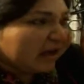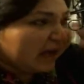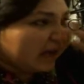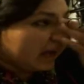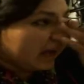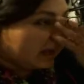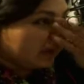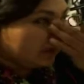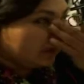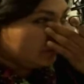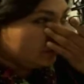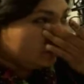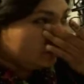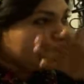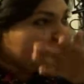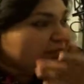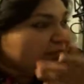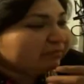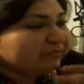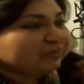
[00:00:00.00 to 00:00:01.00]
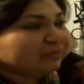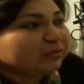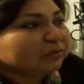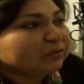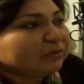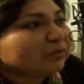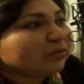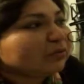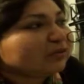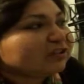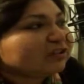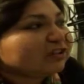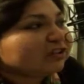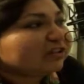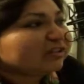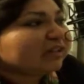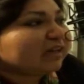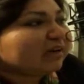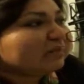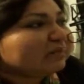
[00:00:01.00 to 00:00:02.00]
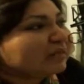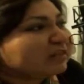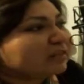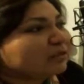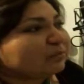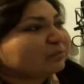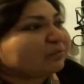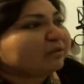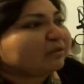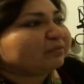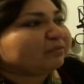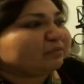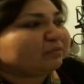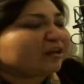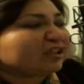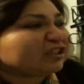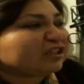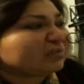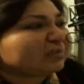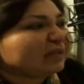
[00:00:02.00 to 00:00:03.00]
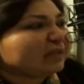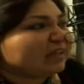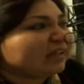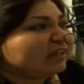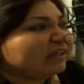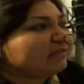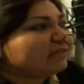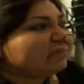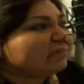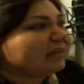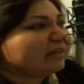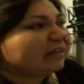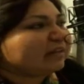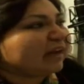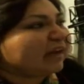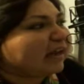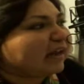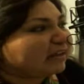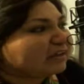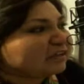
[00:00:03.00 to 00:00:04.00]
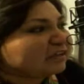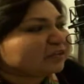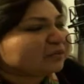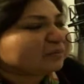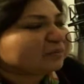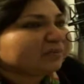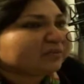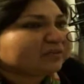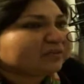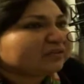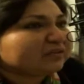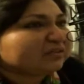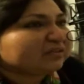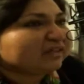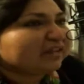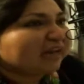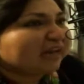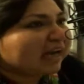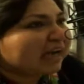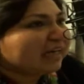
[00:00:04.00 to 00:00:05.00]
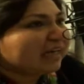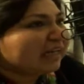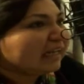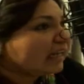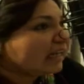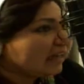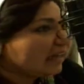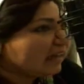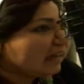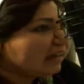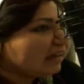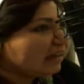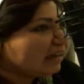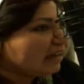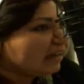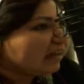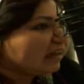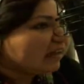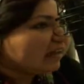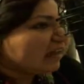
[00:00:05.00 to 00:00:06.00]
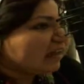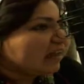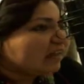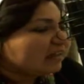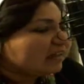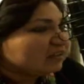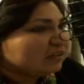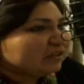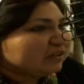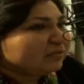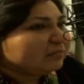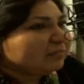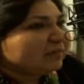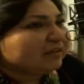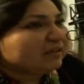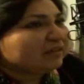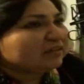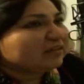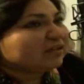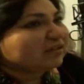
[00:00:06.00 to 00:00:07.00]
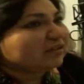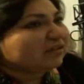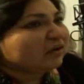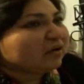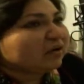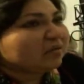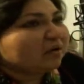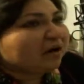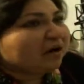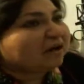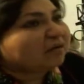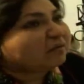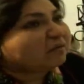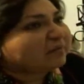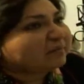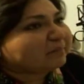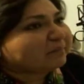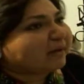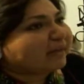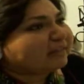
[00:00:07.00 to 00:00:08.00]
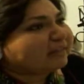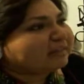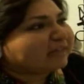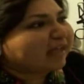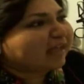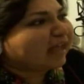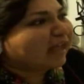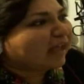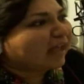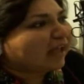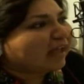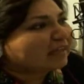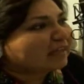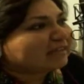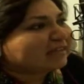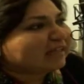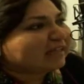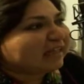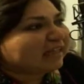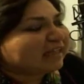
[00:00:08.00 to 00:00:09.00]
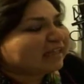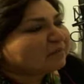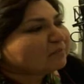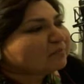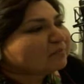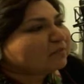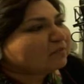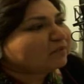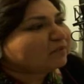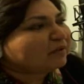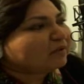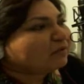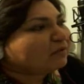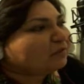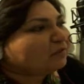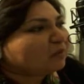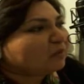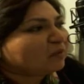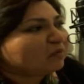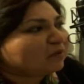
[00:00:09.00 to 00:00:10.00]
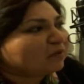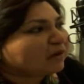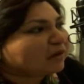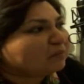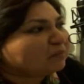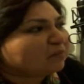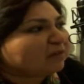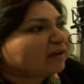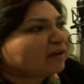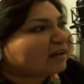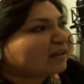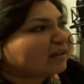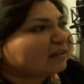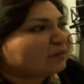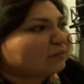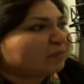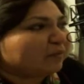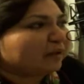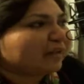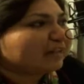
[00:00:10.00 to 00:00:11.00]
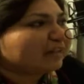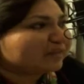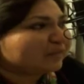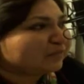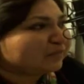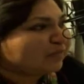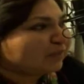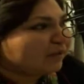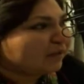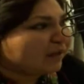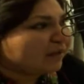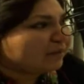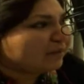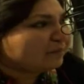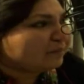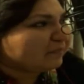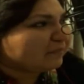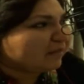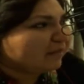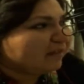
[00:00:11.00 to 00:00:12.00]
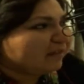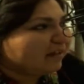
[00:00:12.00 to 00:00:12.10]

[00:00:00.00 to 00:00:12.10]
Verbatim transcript: And I knew it was the Lord just coming to refresh me, giving me that extra boost that I needed to be to go on with my day and to keep moving forward and running the race for him.